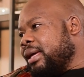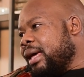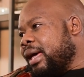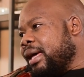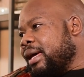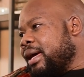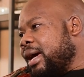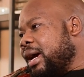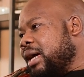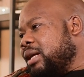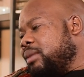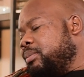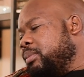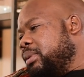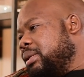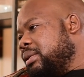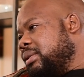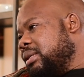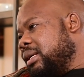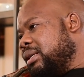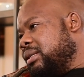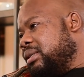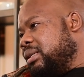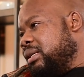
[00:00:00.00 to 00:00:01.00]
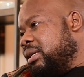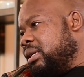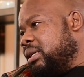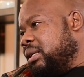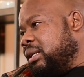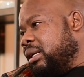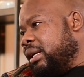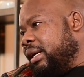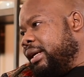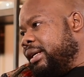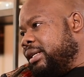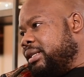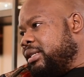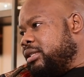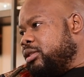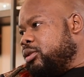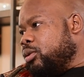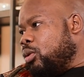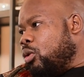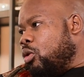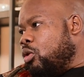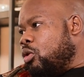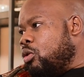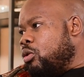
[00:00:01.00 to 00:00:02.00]
I can't be starting
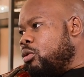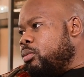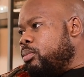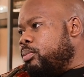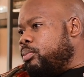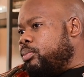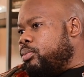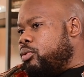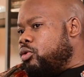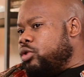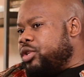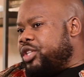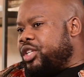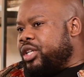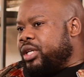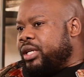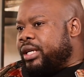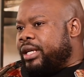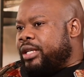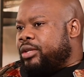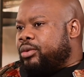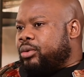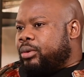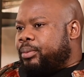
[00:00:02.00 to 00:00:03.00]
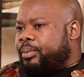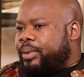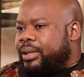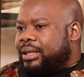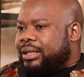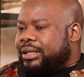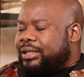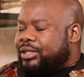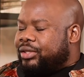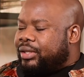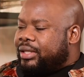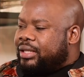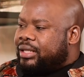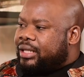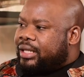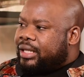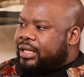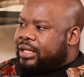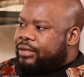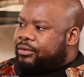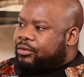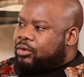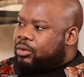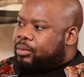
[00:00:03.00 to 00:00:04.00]
it or pushing it or penetrating
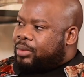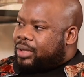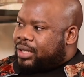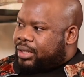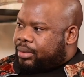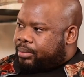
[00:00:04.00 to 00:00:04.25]
it from